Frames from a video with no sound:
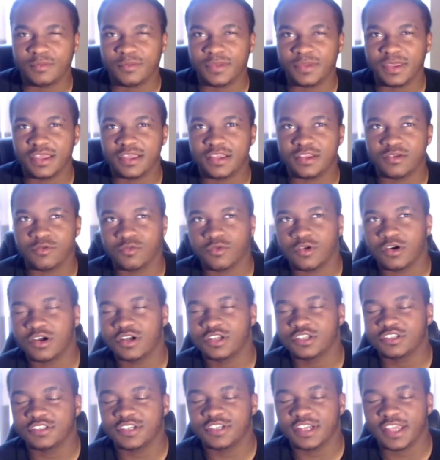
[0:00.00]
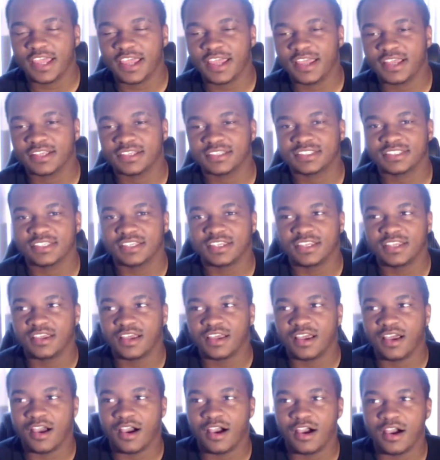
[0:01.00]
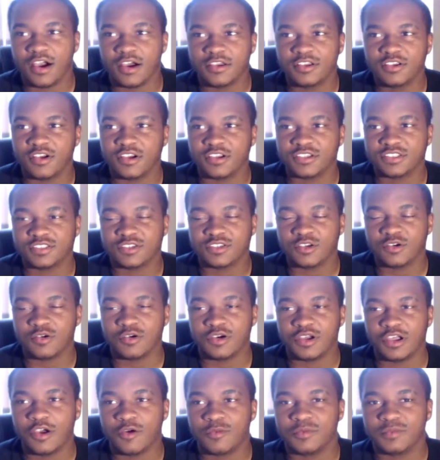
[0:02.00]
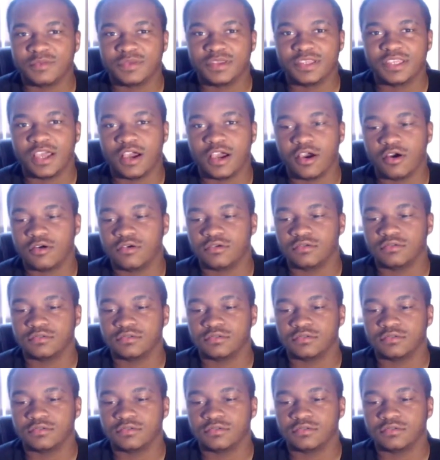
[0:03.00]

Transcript: Man 100x. He also helping me out,